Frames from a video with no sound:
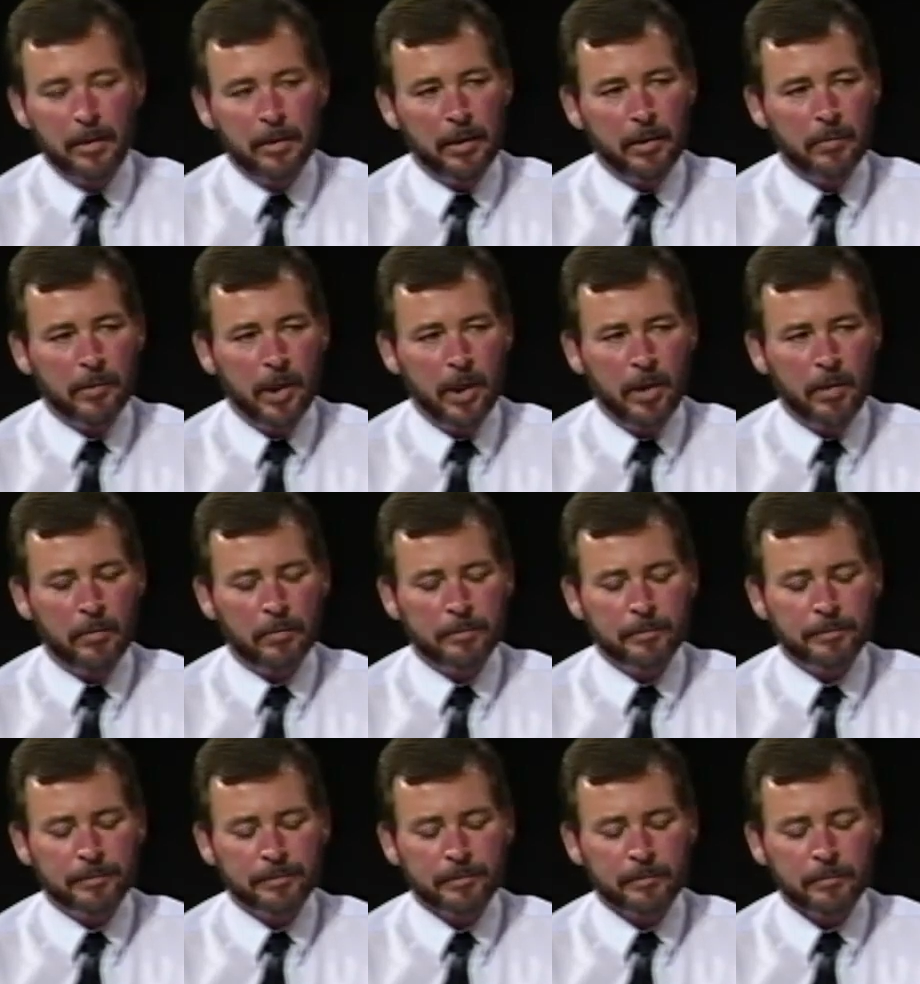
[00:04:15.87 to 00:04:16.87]
and let them go.
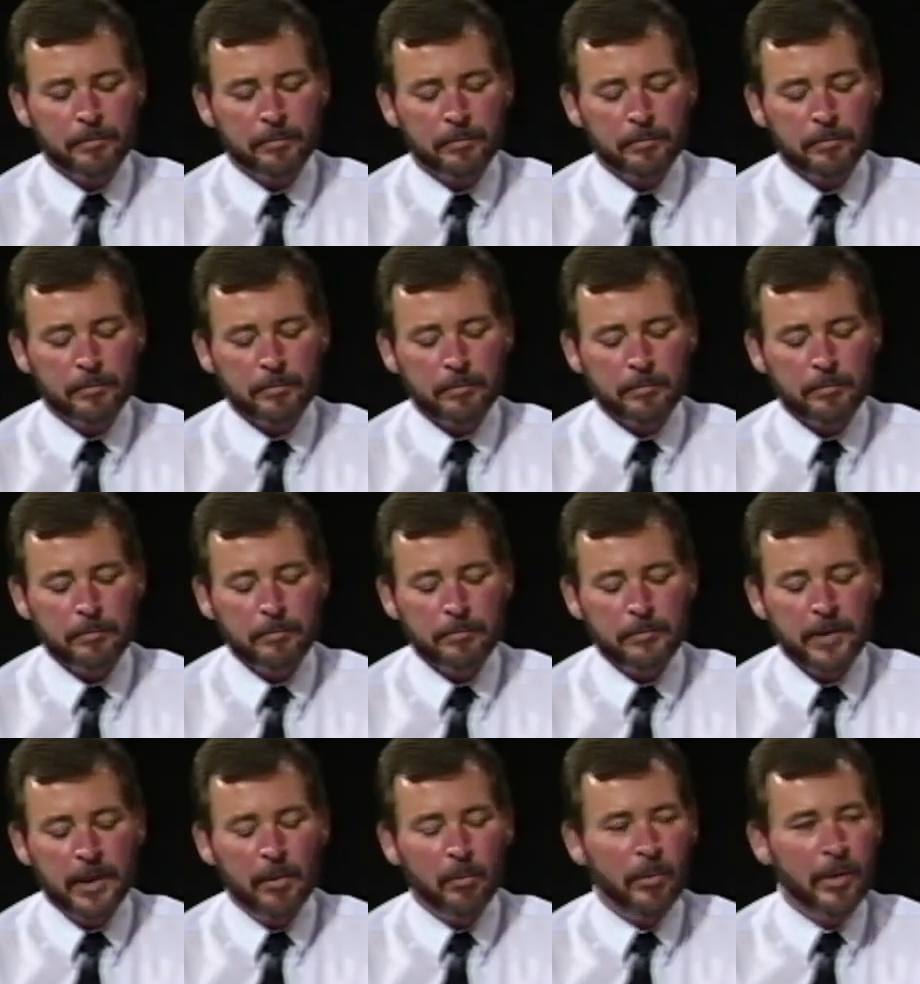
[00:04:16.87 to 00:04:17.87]

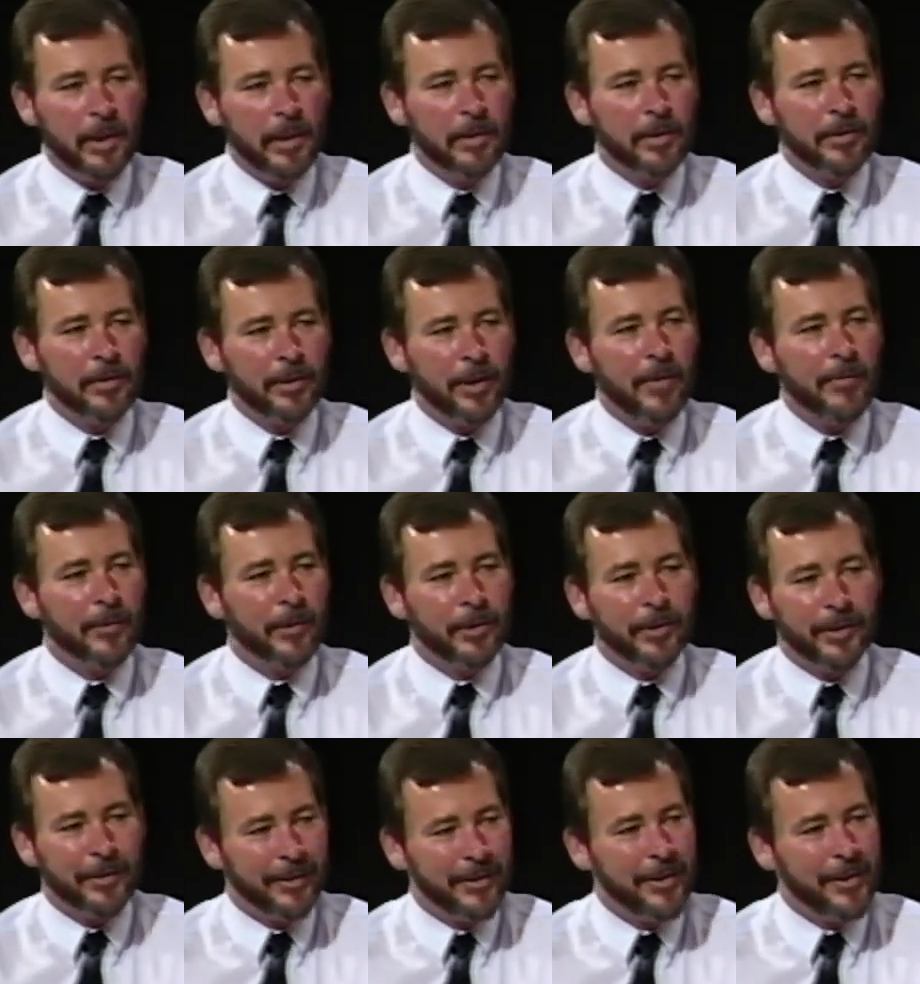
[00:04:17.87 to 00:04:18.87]
And what I
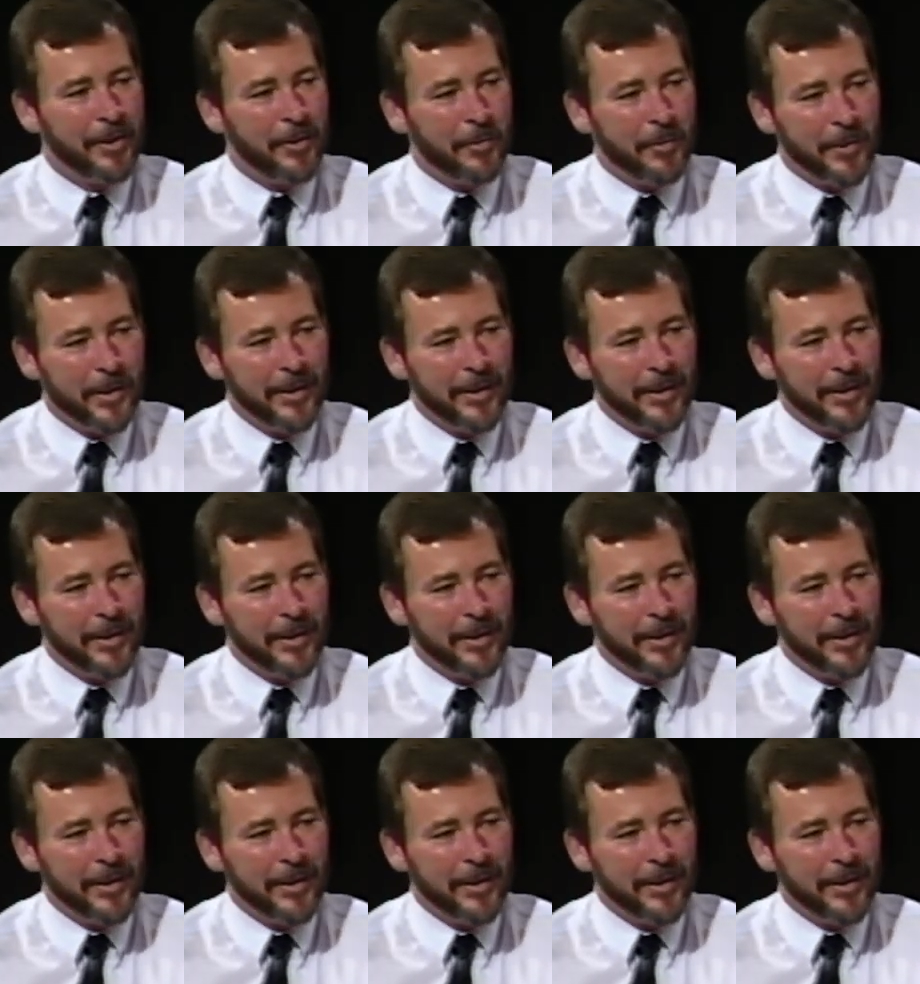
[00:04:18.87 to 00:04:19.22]
discovered... Did